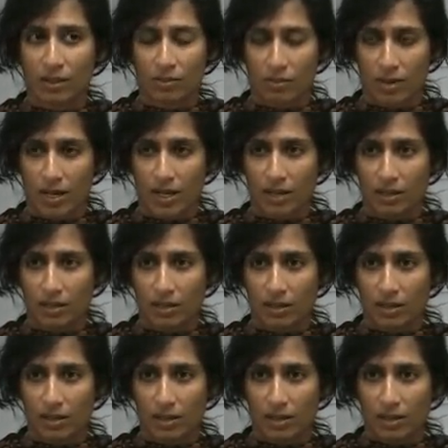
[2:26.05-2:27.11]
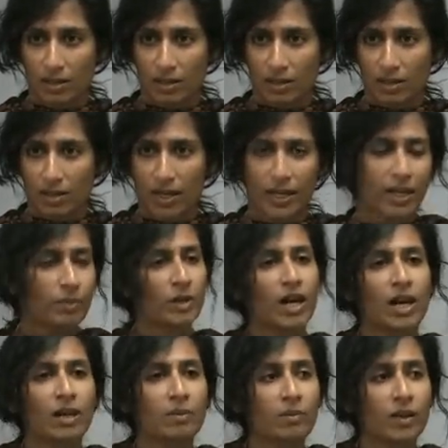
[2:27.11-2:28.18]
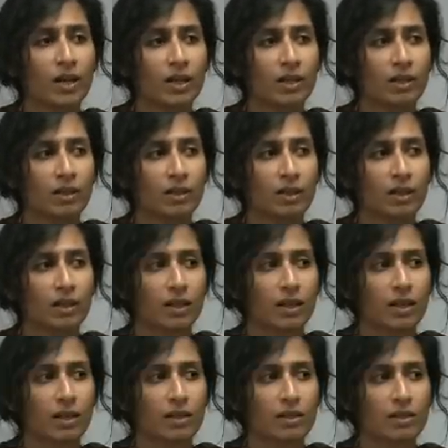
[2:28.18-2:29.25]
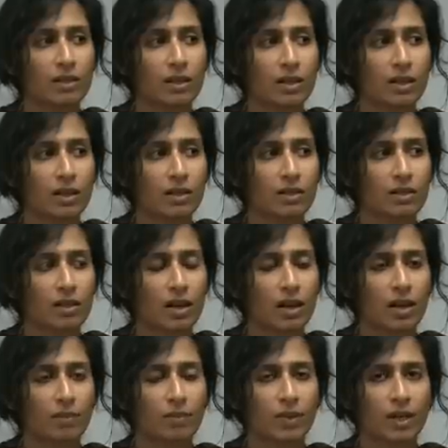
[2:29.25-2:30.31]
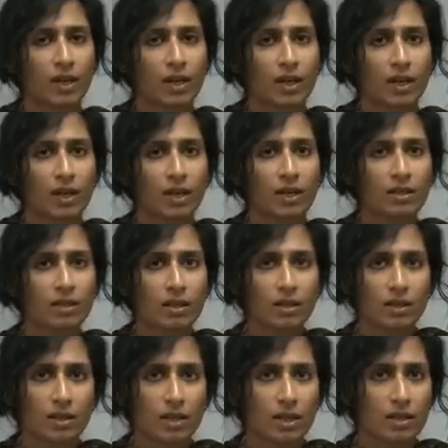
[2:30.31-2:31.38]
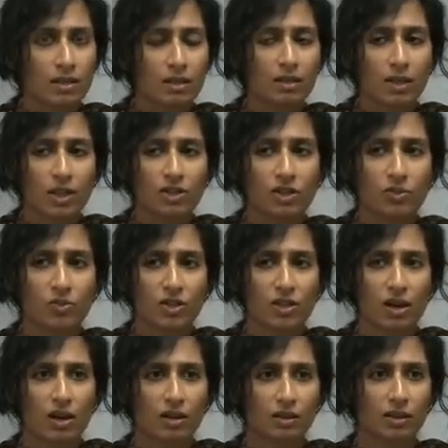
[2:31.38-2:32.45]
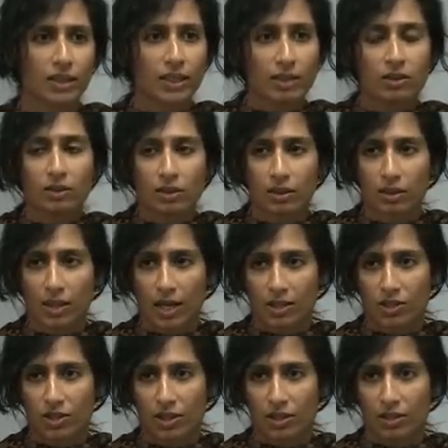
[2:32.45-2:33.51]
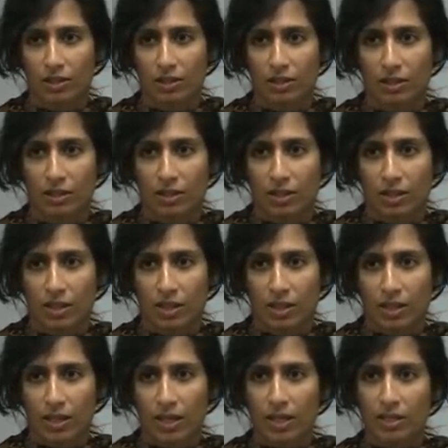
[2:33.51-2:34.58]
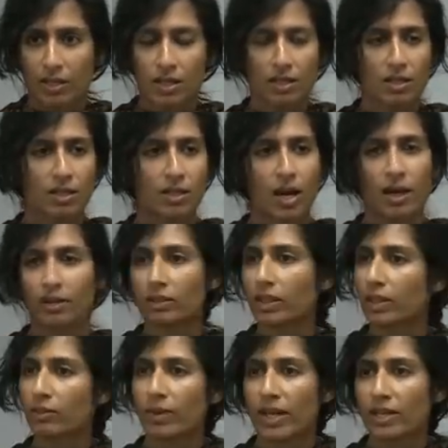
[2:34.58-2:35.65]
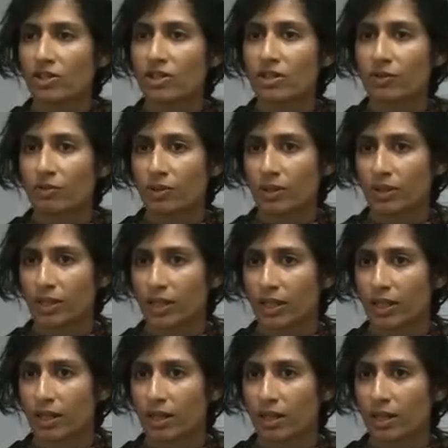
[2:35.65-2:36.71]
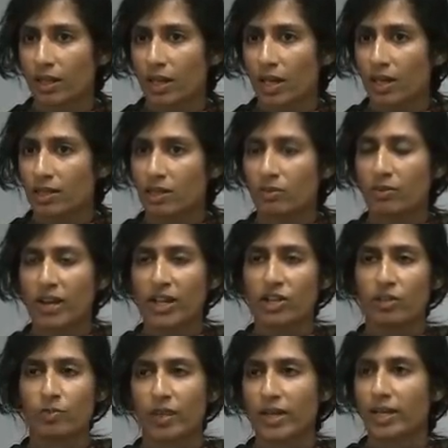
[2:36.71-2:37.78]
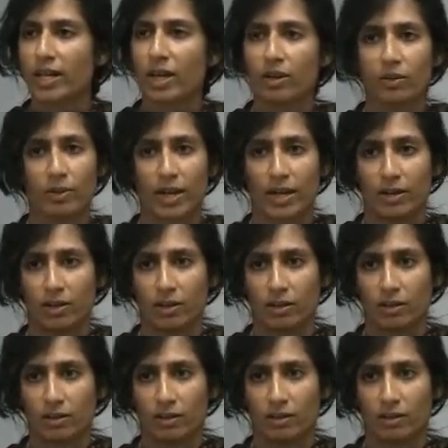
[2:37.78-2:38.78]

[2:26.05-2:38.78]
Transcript: right? Like Ibn Hanbal, his, his, um, his, his collection was not a legal collection. His is entirely arranged differently. It's arranged by narrator,